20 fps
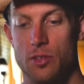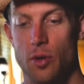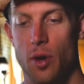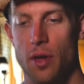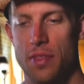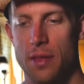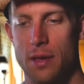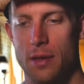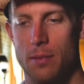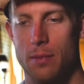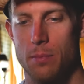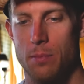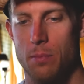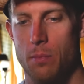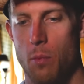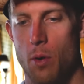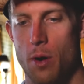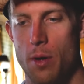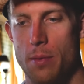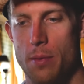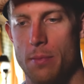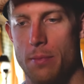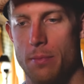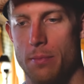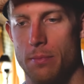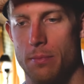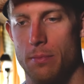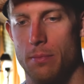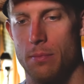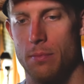So I think
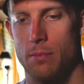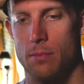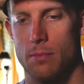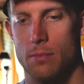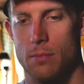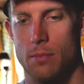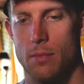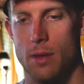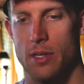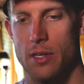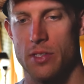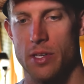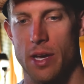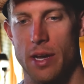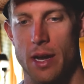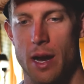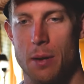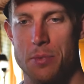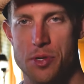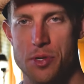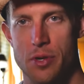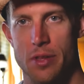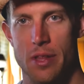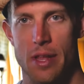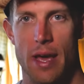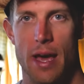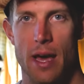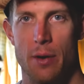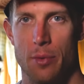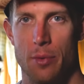one exciting opportunity
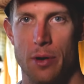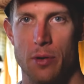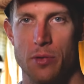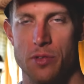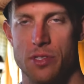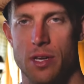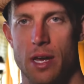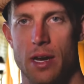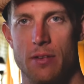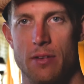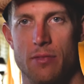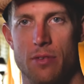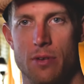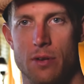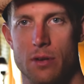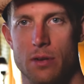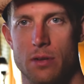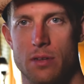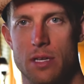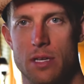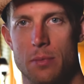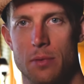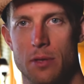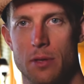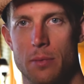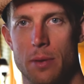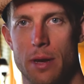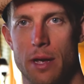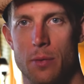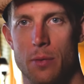I had when I was signing for Team
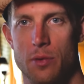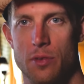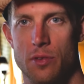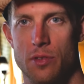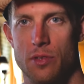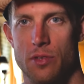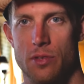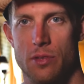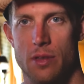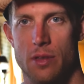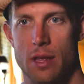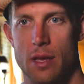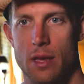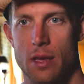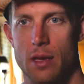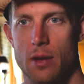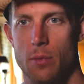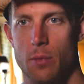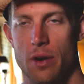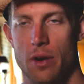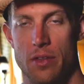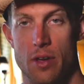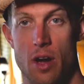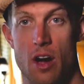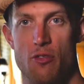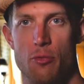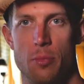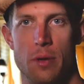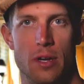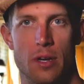Illuminate was they wanted to
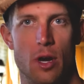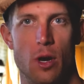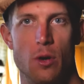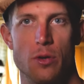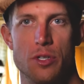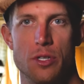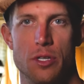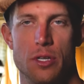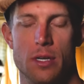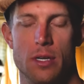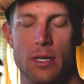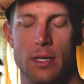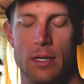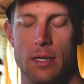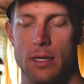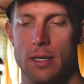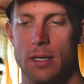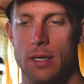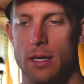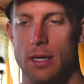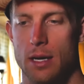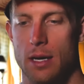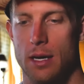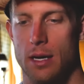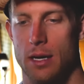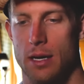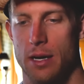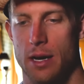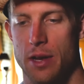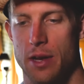offer me a coach.
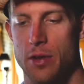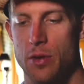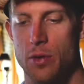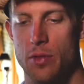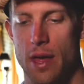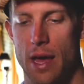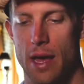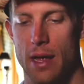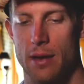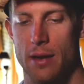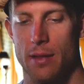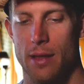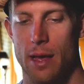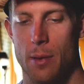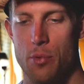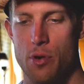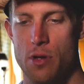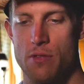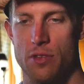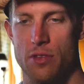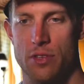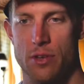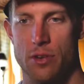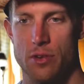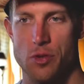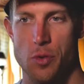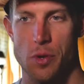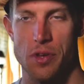And I knew that previous year in